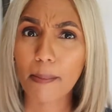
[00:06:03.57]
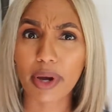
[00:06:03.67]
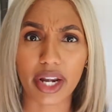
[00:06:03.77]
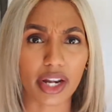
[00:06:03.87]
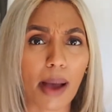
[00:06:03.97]

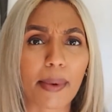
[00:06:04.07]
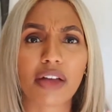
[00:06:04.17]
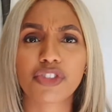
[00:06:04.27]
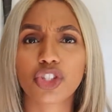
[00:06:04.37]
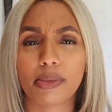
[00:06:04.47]
put it up. I
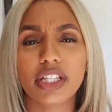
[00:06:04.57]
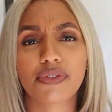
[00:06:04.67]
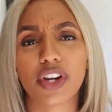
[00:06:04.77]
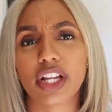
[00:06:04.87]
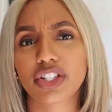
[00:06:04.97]
have so many
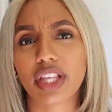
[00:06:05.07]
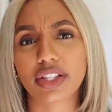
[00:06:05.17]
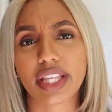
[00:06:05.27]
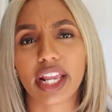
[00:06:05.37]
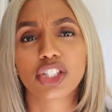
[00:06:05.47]
different
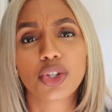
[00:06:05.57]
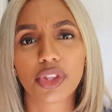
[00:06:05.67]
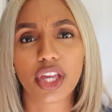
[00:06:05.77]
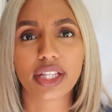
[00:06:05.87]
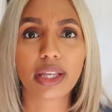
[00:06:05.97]
hairstyles that I can do
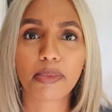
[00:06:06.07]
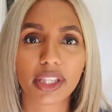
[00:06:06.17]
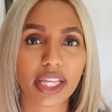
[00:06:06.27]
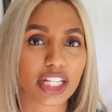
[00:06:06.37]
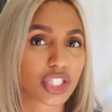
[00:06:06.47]
with it.
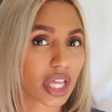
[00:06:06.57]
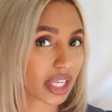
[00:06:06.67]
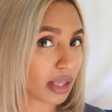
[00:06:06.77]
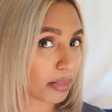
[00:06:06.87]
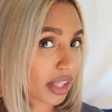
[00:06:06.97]
Typically I just
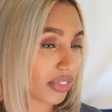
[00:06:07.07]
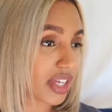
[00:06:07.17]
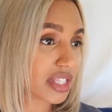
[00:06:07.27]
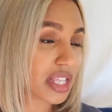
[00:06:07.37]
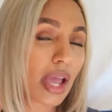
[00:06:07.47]
kind of keep it like
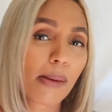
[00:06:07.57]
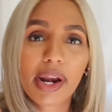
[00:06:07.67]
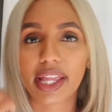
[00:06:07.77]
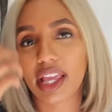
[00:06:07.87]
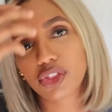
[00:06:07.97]
this,
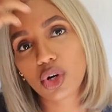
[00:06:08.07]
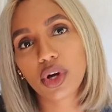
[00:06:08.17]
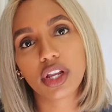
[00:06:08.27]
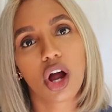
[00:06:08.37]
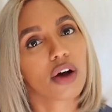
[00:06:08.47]
but I can
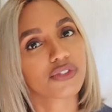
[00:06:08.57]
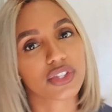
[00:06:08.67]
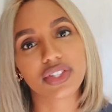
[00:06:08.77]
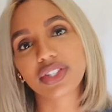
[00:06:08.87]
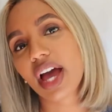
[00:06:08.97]
throw it off
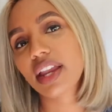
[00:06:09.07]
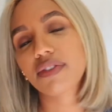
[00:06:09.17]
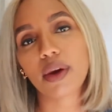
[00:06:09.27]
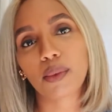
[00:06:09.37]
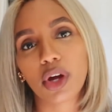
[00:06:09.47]
to the side
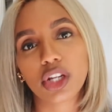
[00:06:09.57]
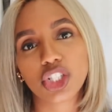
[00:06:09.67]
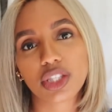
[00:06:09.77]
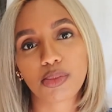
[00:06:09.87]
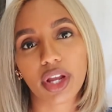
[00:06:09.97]
if I want
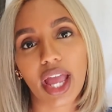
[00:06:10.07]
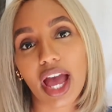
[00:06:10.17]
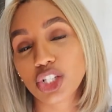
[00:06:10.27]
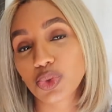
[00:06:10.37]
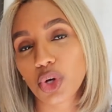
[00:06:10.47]
just a more
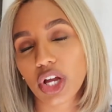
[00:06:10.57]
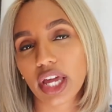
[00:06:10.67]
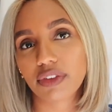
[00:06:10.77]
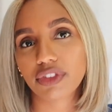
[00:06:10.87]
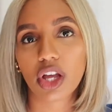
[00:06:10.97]
casual
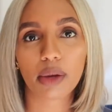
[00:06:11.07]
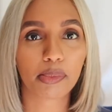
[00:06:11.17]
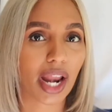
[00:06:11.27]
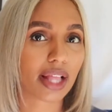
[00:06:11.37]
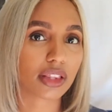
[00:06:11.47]
kind of look.
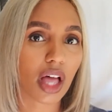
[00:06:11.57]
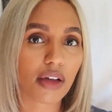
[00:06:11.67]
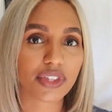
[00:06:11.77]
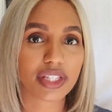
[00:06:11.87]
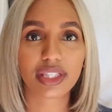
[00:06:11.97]
But I
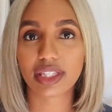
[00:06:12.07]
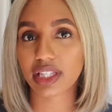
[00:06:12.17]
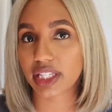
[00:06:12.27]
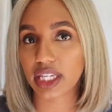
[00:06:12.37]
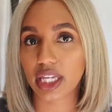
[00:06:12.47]
love this
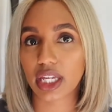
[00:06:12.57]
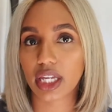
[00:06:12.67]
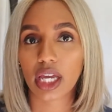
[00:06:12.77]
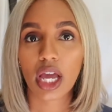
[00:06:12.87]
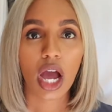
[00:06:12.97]
sleek